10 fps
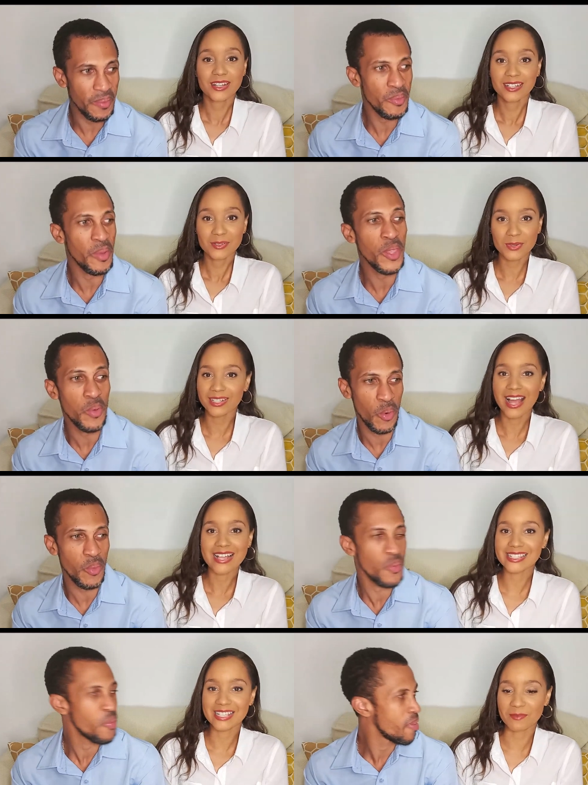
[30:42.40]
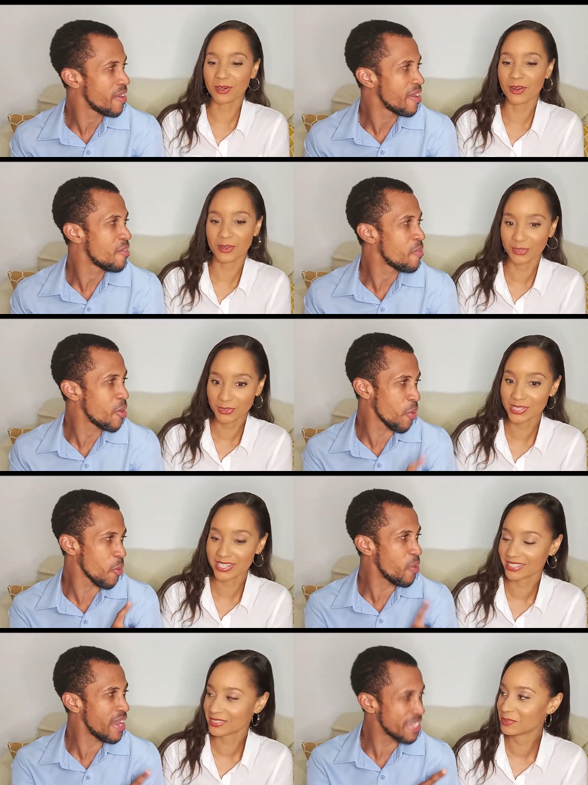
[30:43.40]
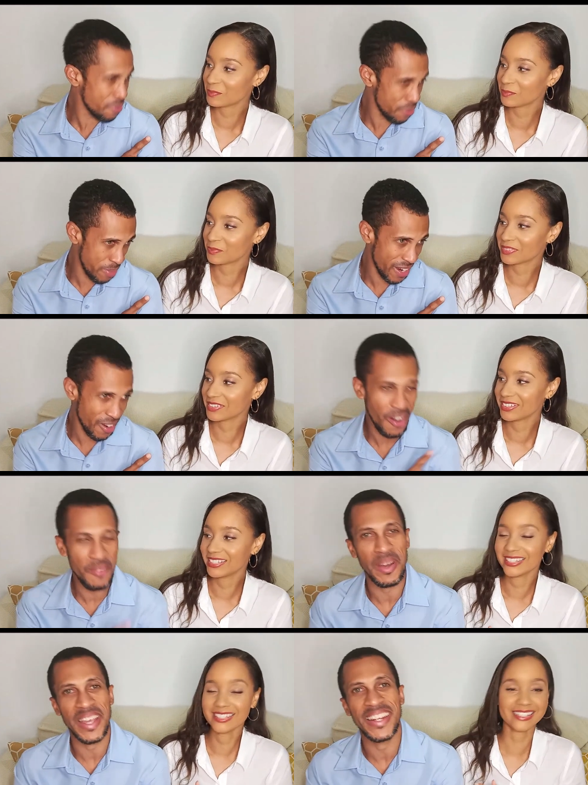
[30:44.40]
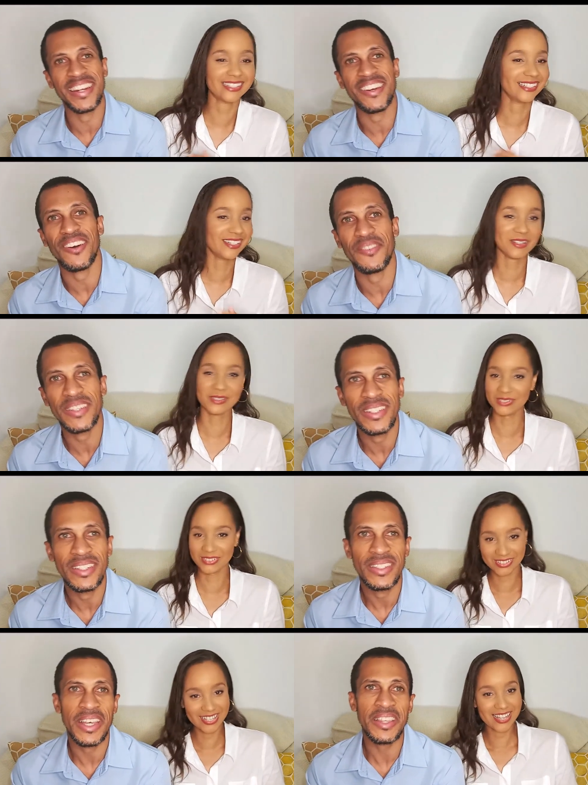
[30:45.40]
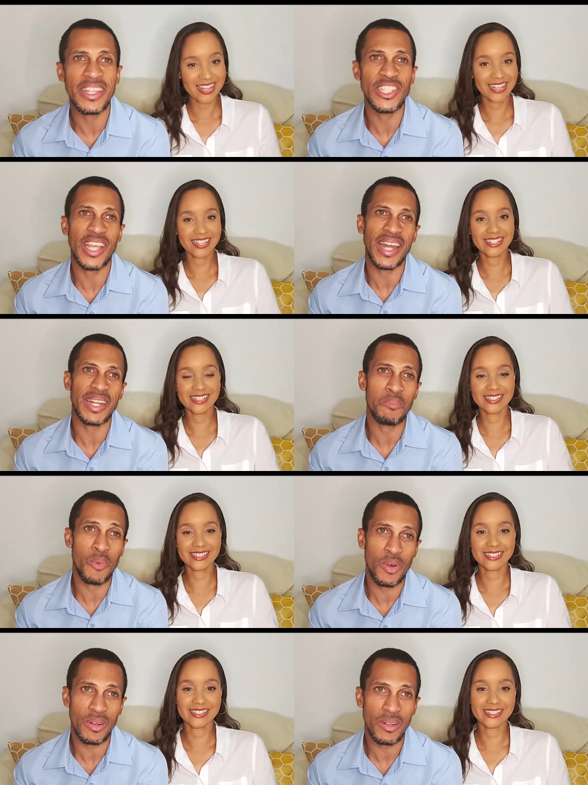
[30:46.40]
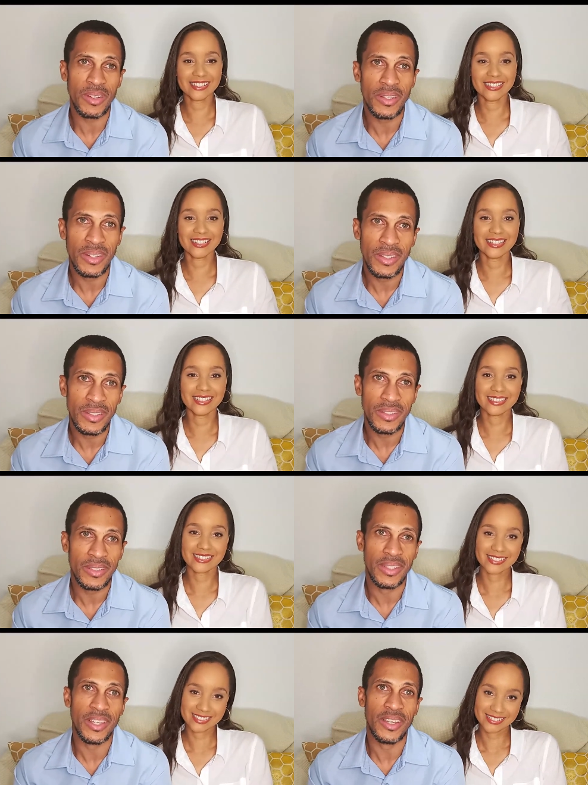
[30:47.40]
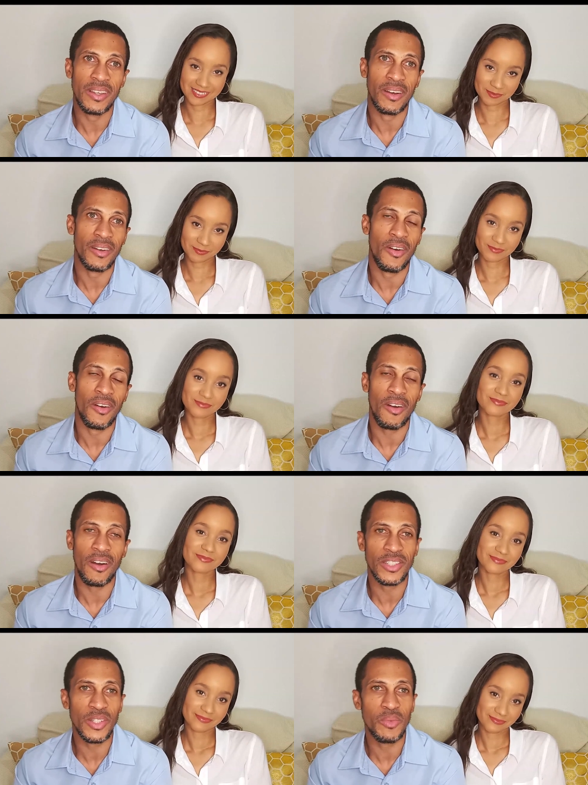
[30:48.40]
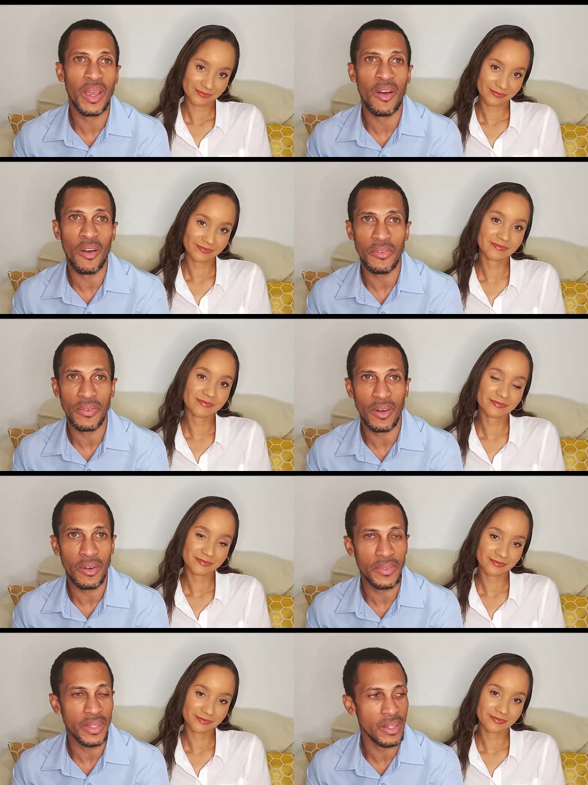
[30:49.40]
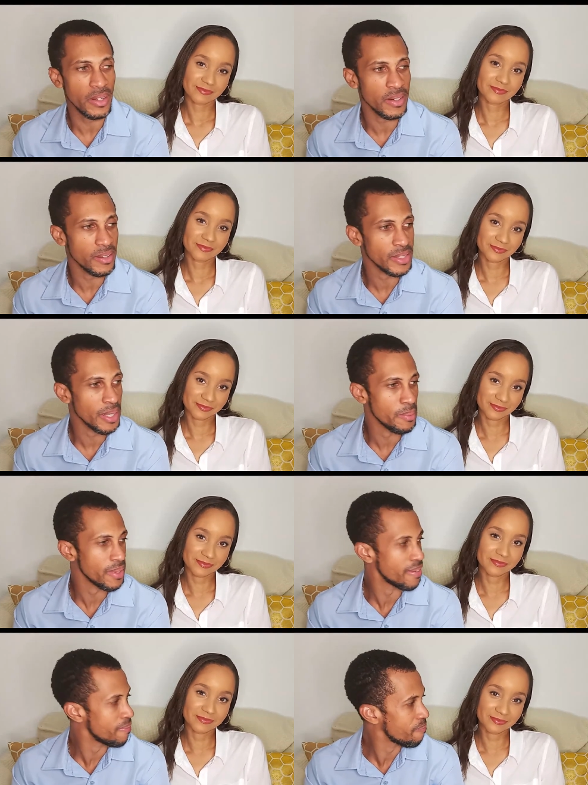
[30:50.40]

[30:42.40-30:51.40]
Speaker 1: when you last were time around, when you, were waiting for me to cough, but I didn't cough. No. I think she added more to the concoction of off off the ear or something.